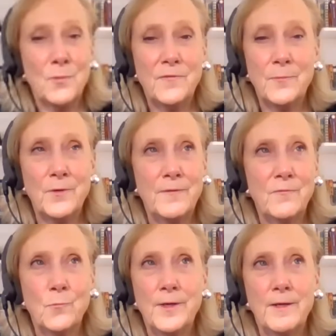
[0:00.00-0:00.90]

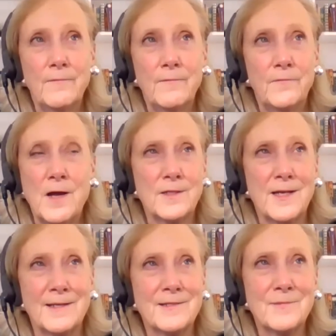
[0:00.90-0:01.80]
we have all
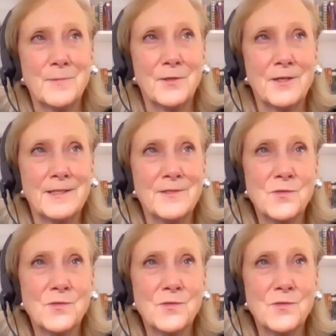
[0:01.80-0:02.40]
got experience